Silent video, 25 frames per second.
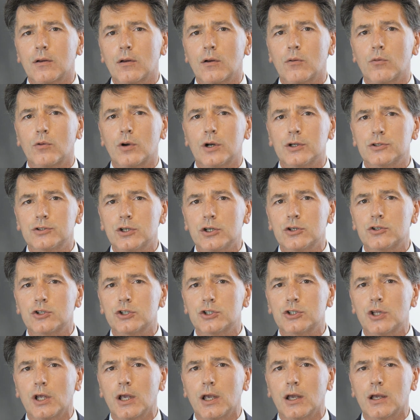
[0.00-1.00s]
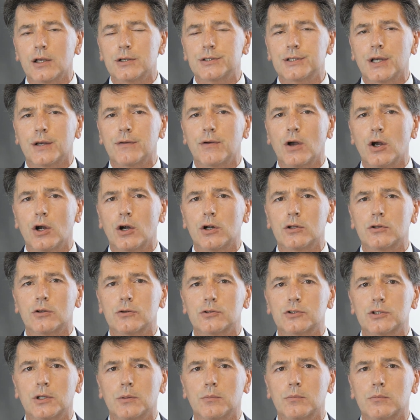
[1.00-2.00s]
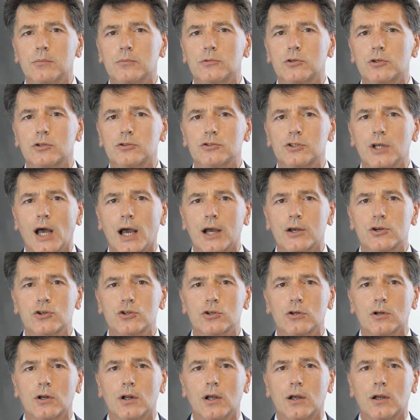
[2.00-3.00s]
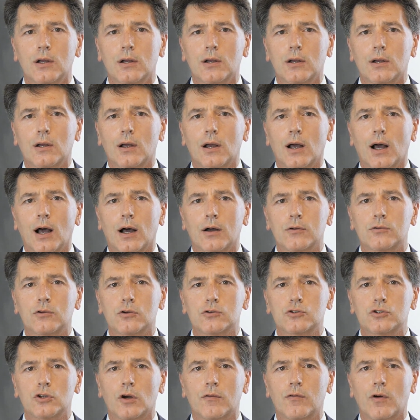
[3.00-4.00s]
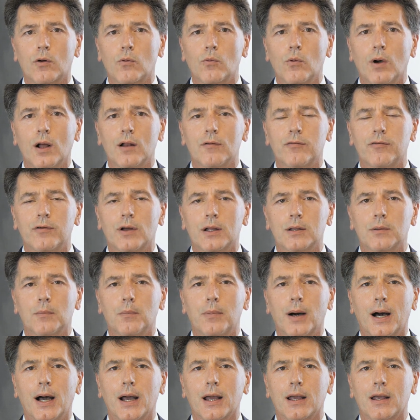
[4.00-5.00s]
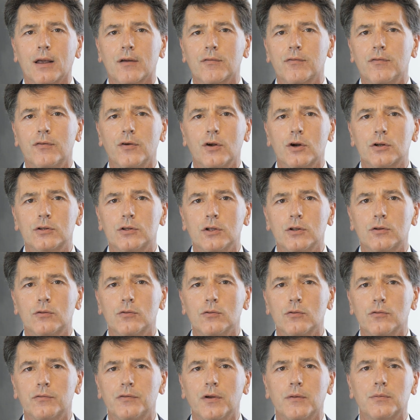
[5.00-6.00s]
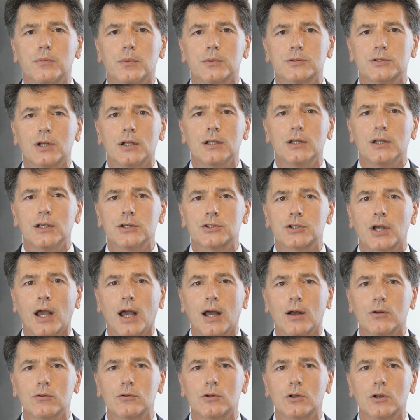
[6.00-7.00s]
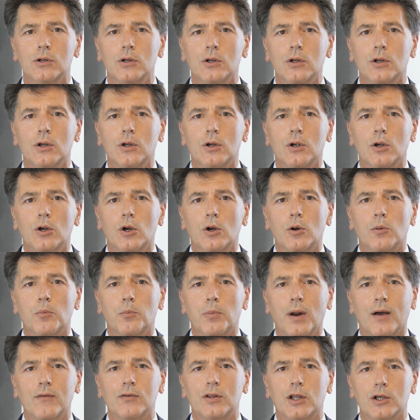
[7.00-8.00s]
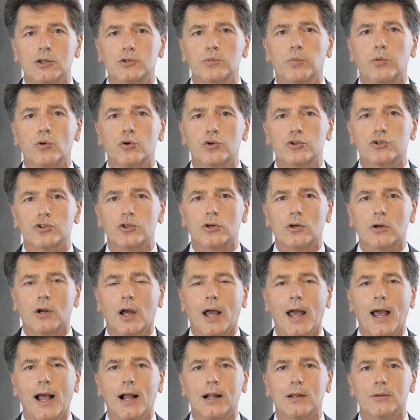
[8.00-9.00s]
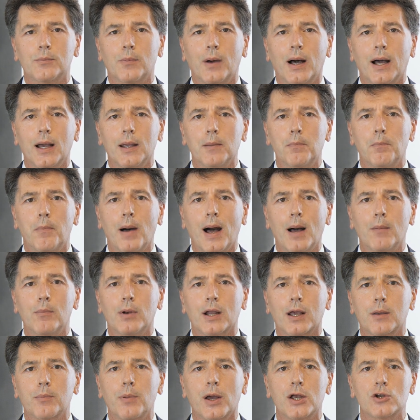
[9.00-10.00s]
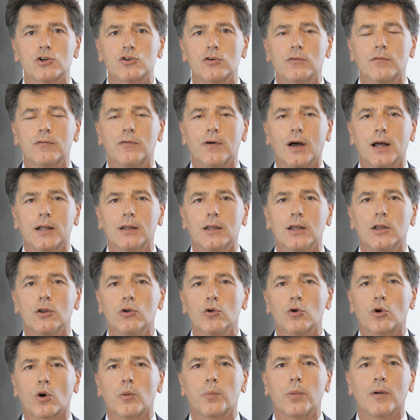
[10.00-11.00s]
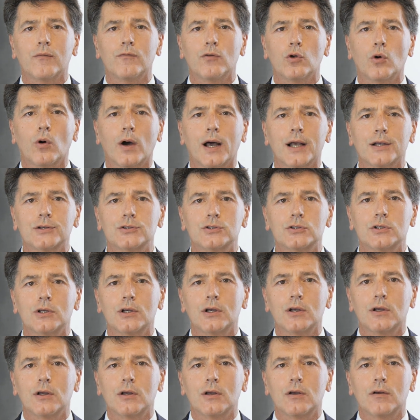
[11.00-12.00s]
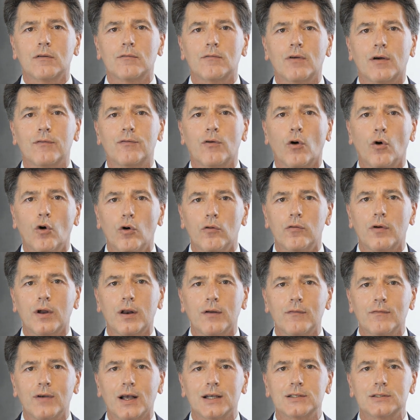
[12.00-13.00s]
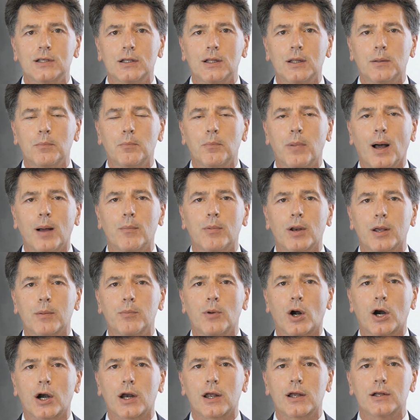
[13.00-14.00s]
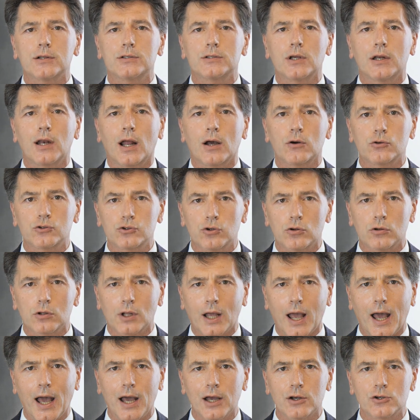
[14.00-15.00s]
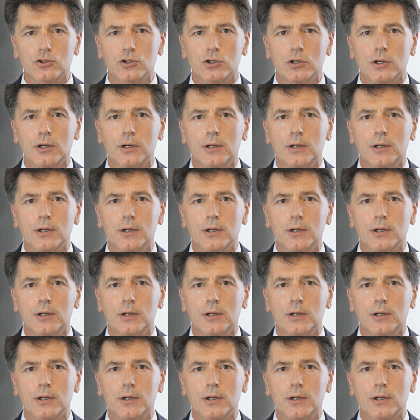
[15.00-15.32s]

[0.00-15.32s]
what is interesting is I've heard of some transaction out of sovereign wealth fund buying a 30 to 50% discount private exposure held by public pension fund in Europe and the US that have overinvested in public markets and now short cash.